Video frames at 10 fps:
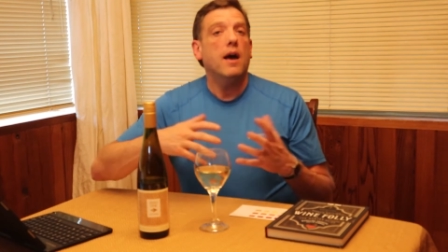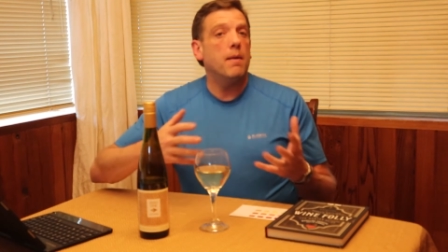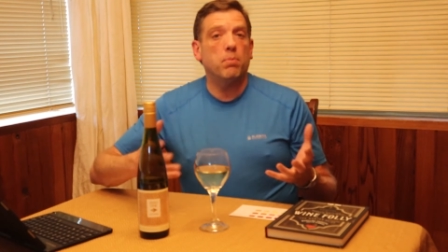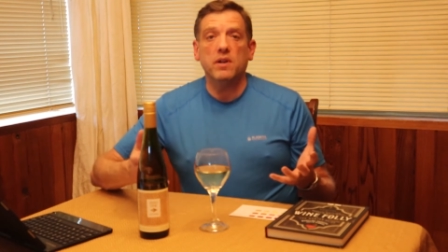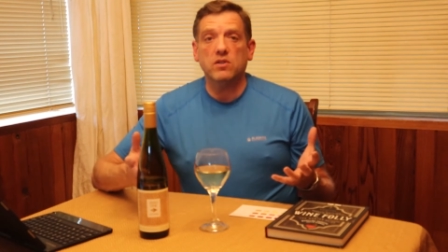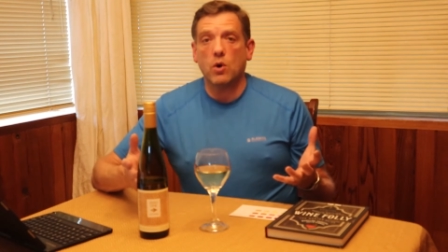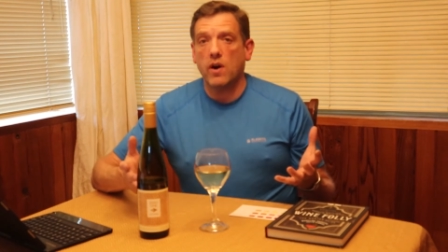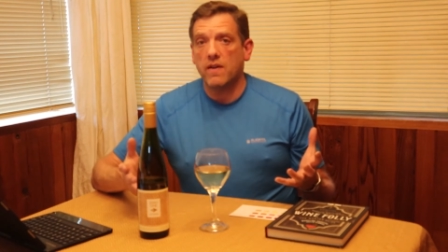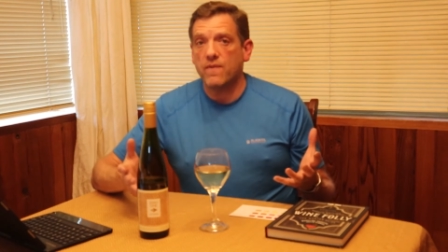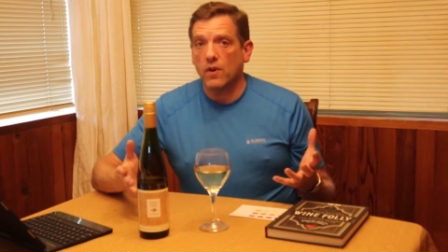and please go
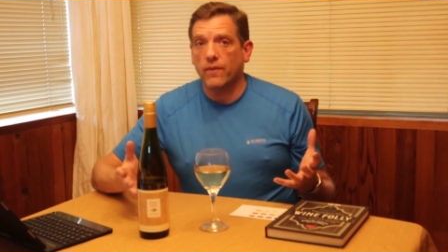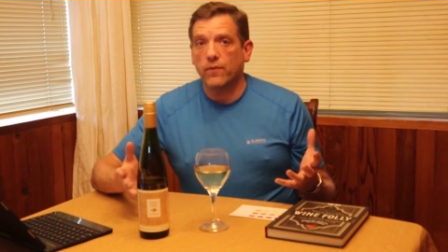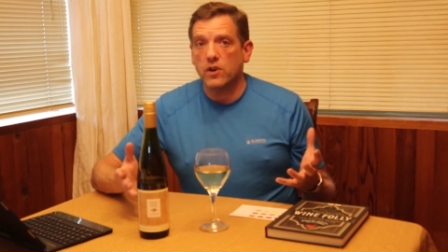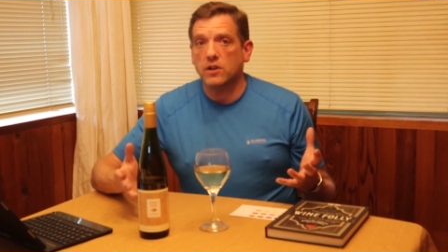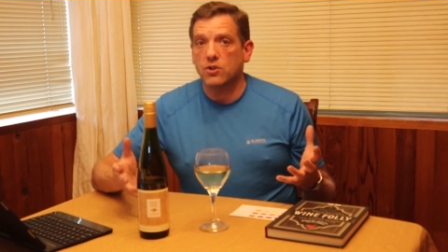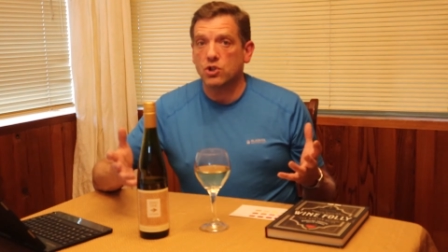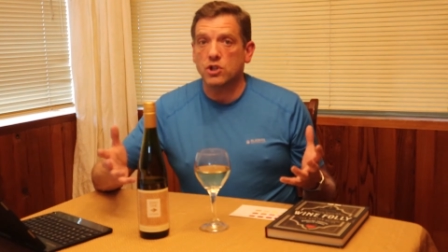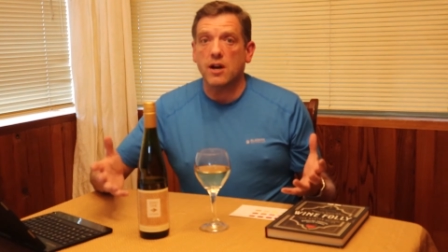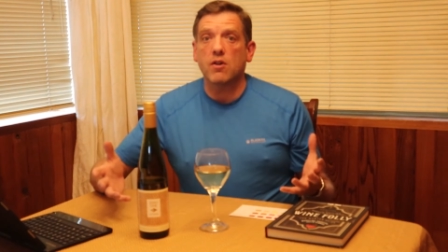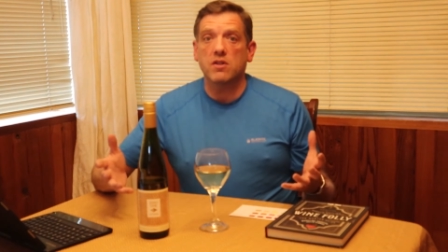ahead and feel free to
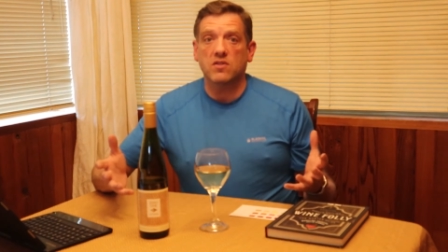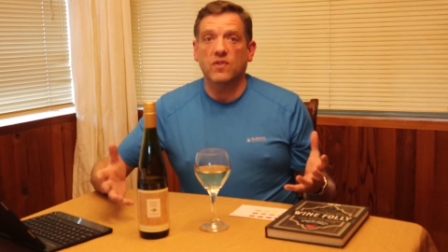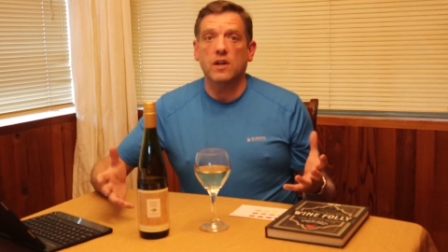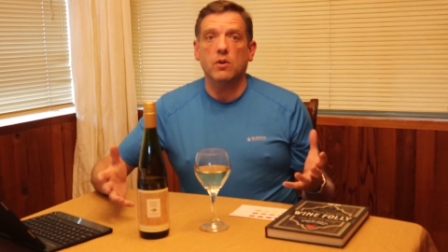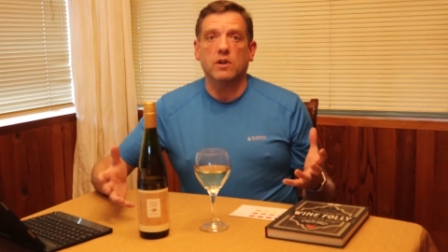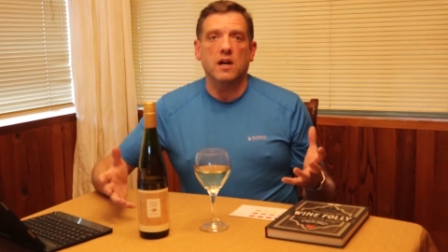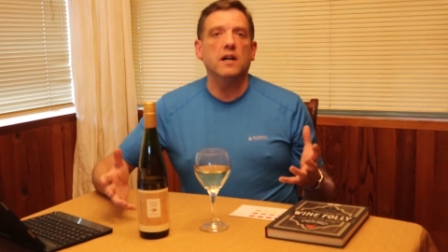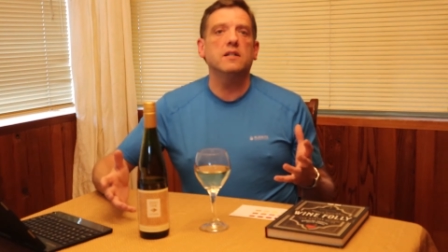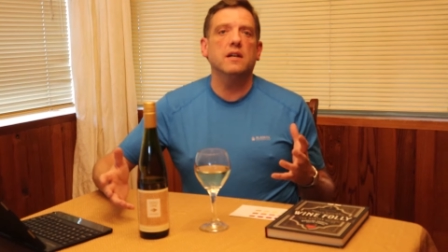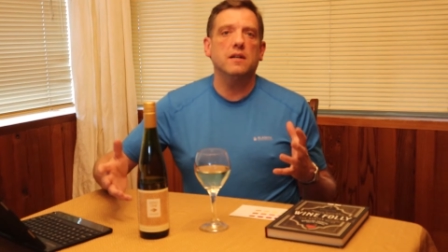share this video
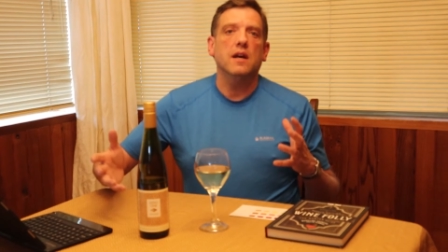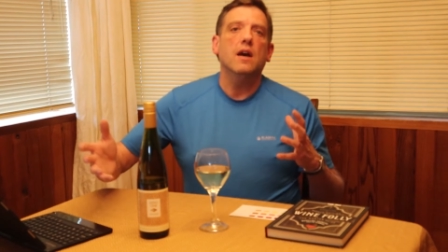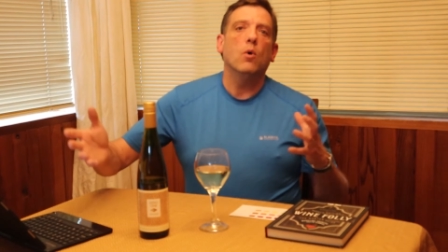content